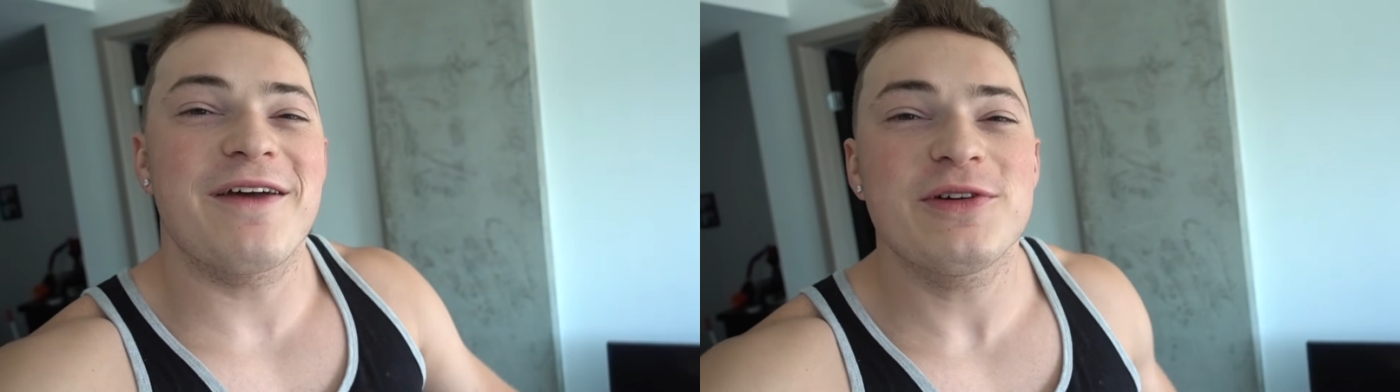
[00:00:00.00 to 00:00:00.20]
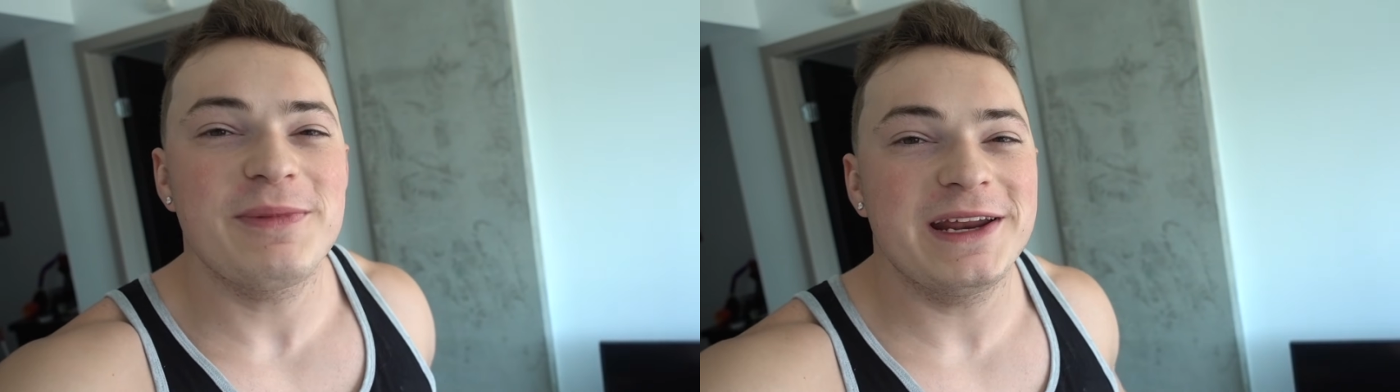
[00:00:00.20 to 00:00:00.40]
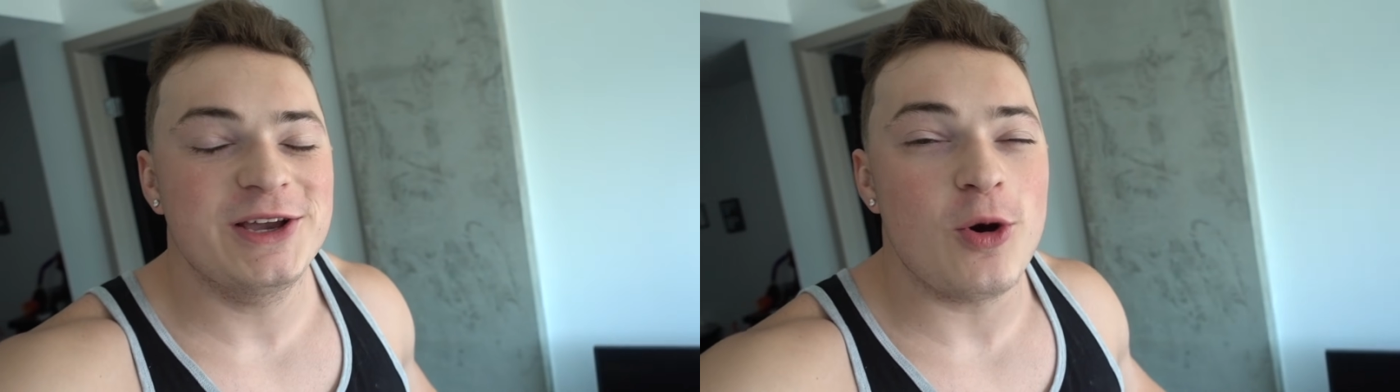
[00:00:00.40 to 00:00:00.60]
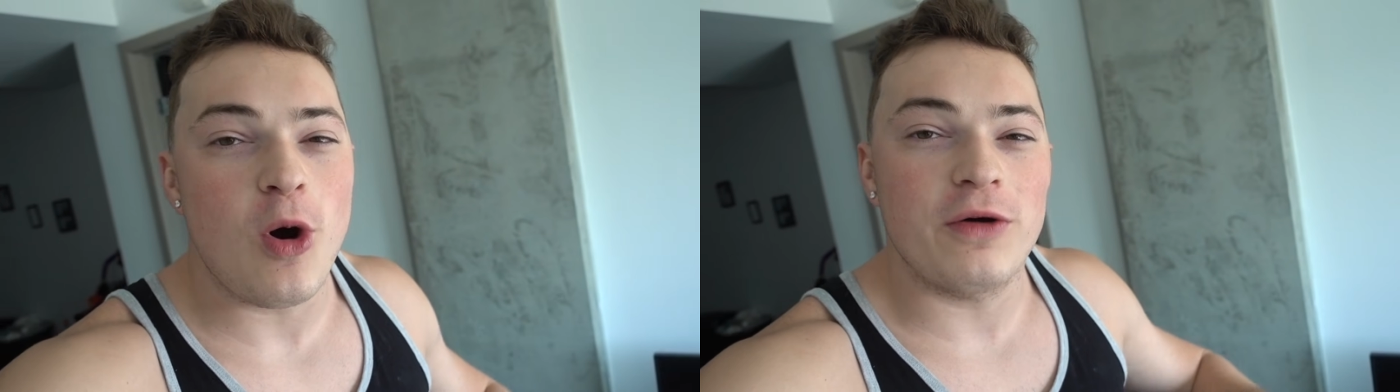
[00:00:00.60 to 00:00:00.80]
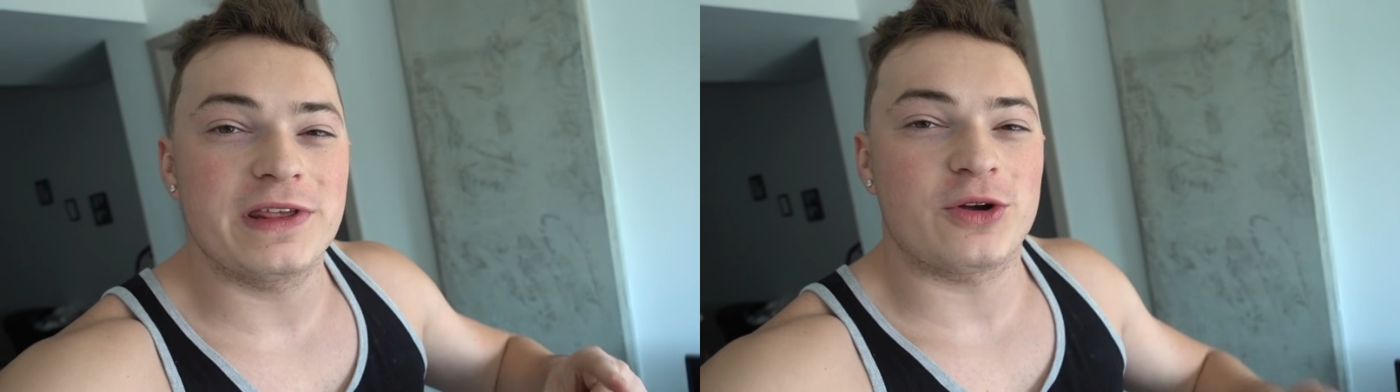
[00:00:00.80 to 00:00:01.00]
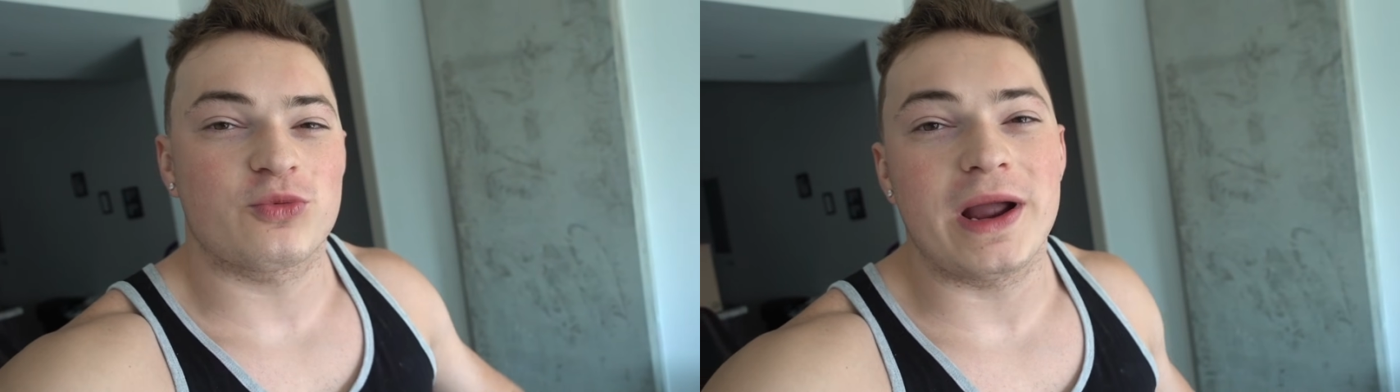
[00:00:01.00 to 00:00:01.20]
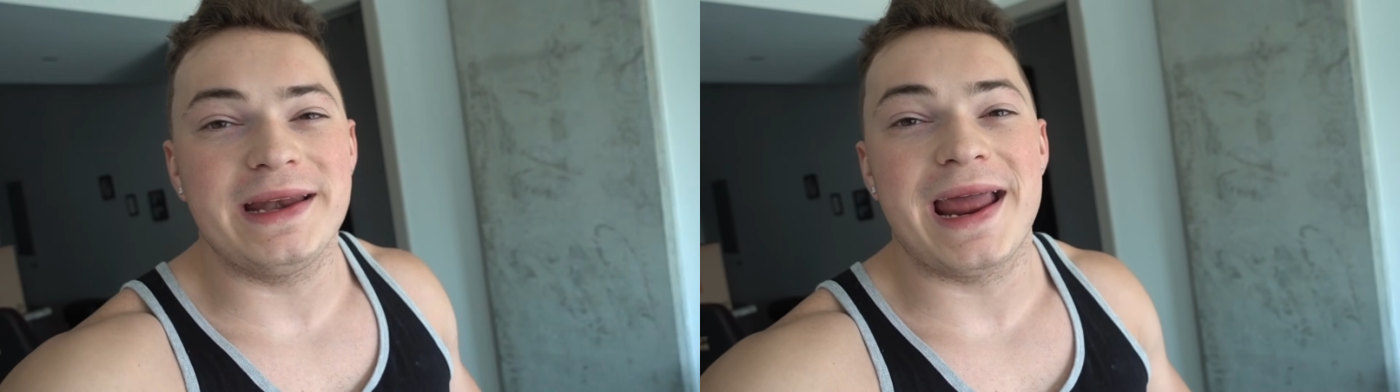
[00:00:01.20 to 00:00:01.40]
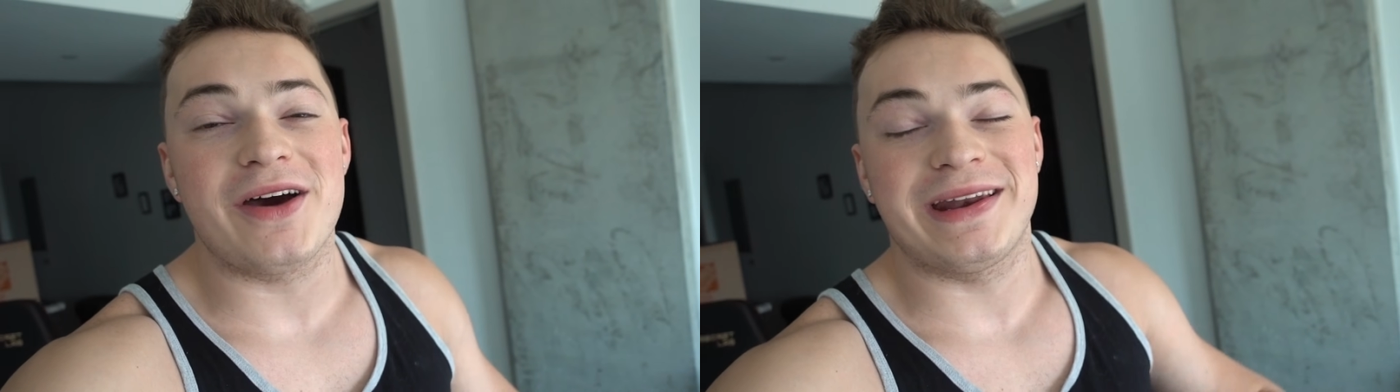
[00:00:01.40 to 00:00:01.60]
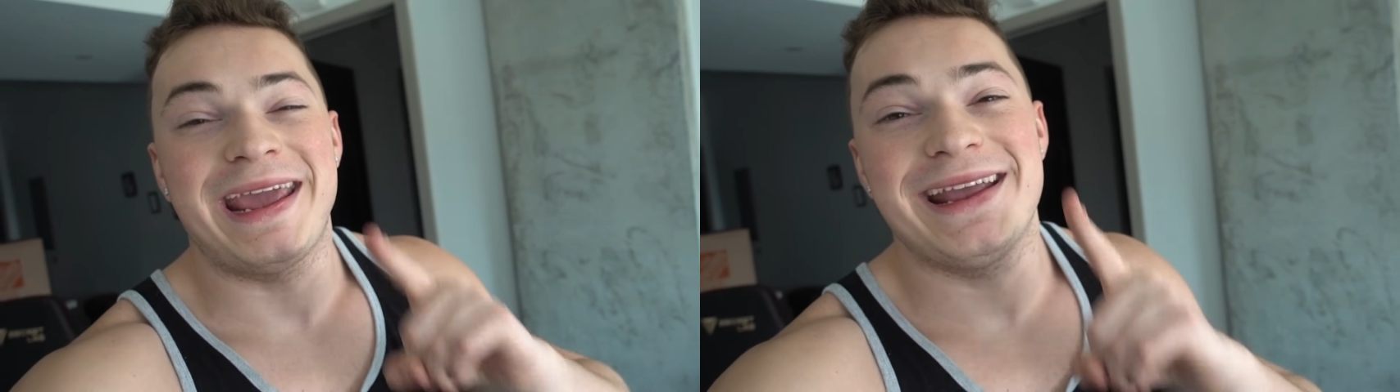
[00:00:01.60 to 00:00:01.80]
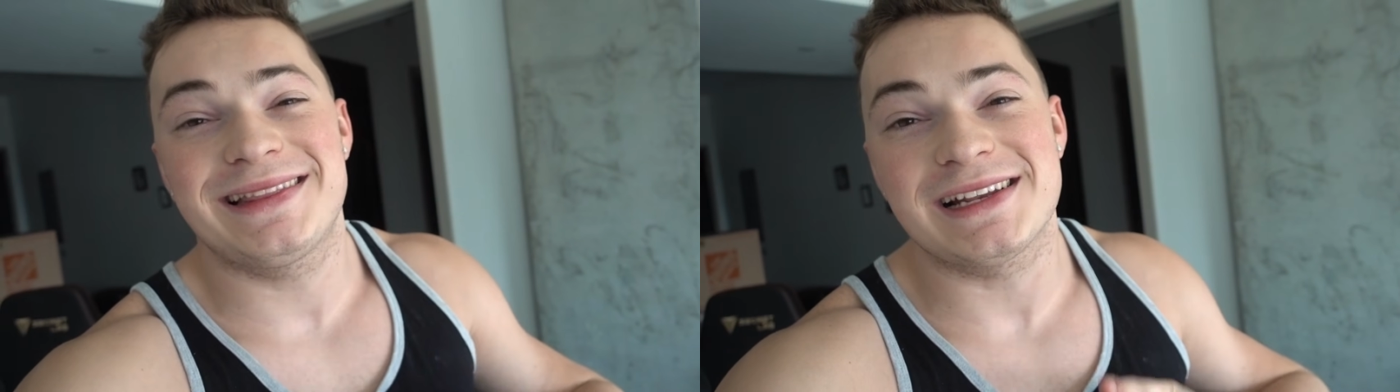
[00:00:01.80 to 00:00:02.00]
Everybody go over there right now and
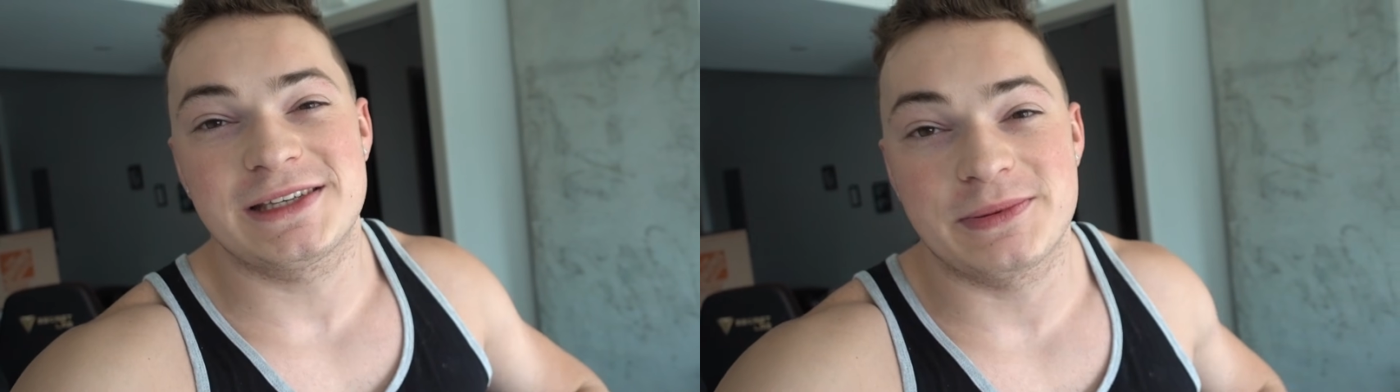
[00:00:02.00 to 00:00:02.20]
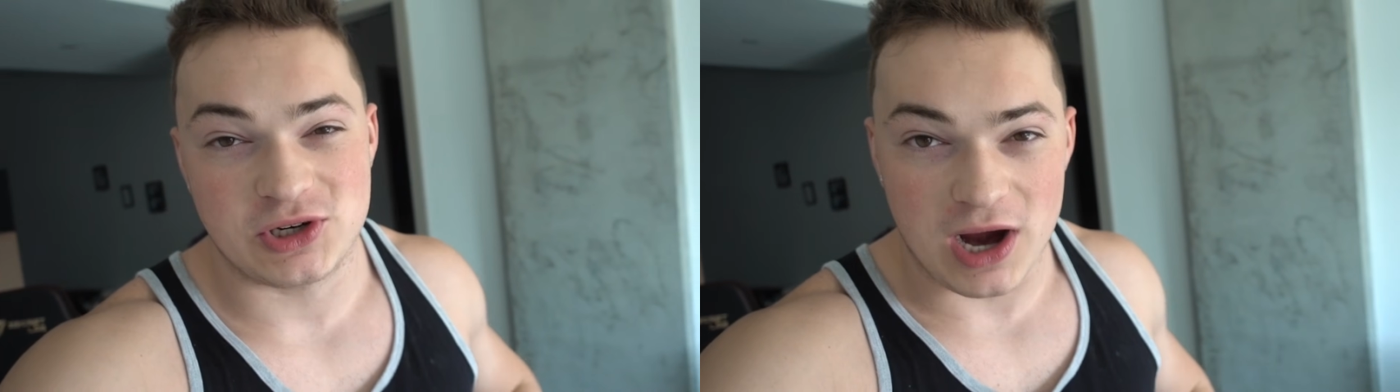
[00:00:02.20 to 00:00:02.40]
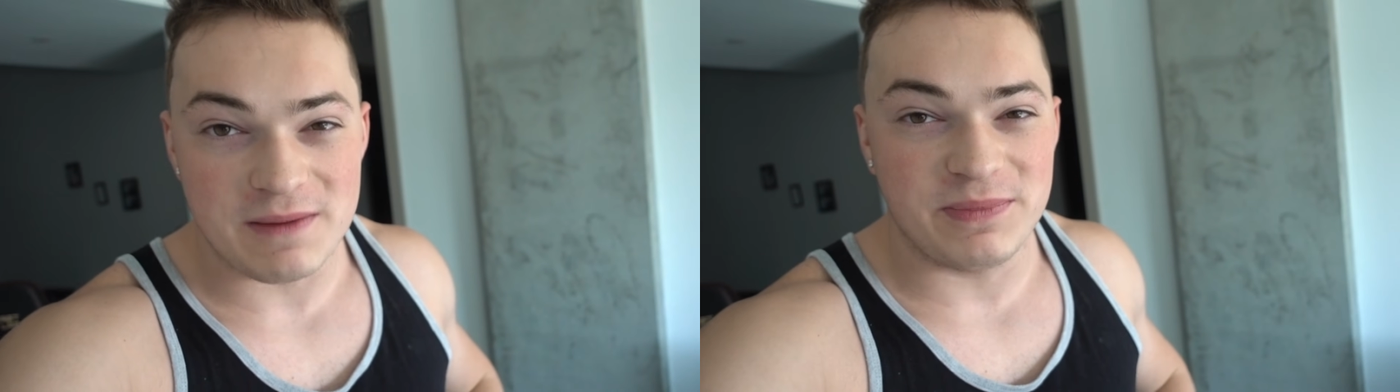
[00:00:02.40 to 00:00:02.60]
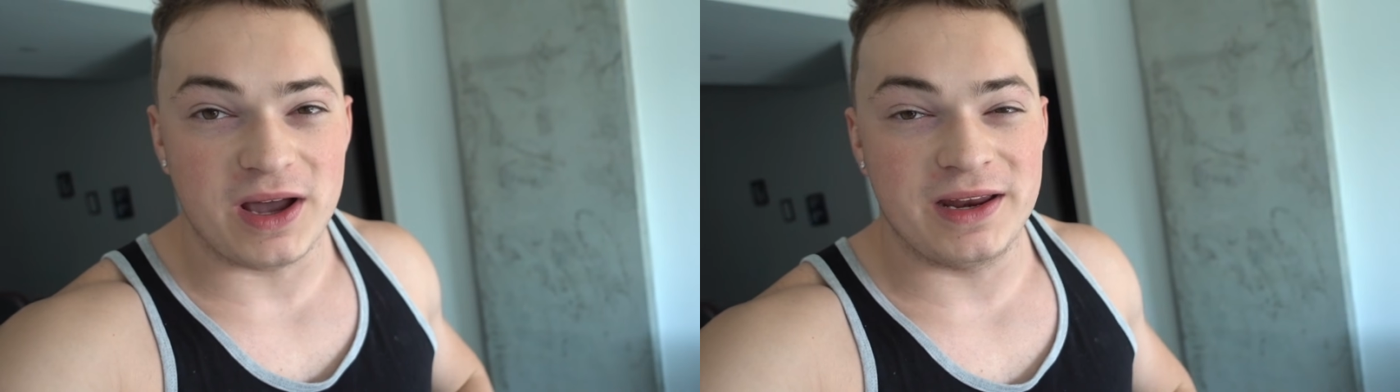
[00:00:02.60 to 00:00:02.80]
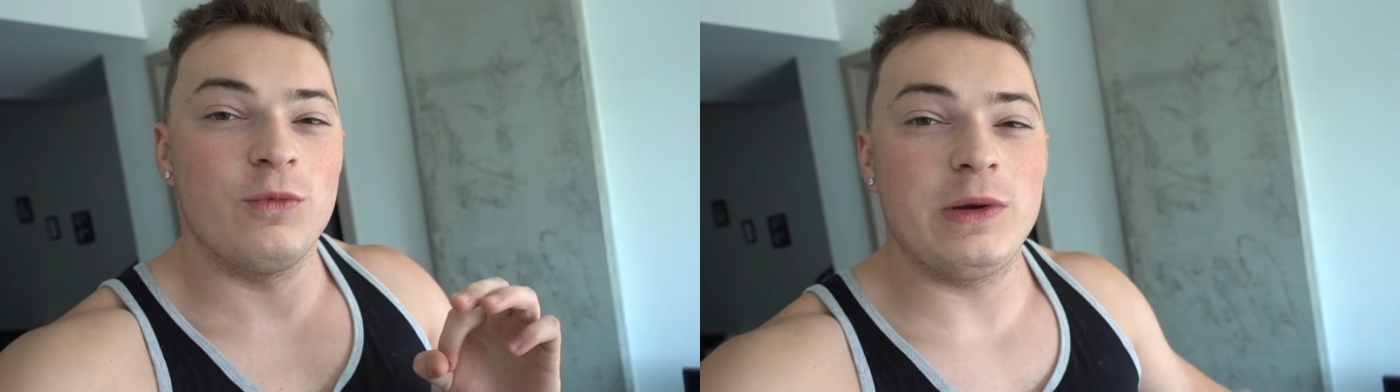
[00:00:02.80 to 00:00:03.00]
hit that subscribe button.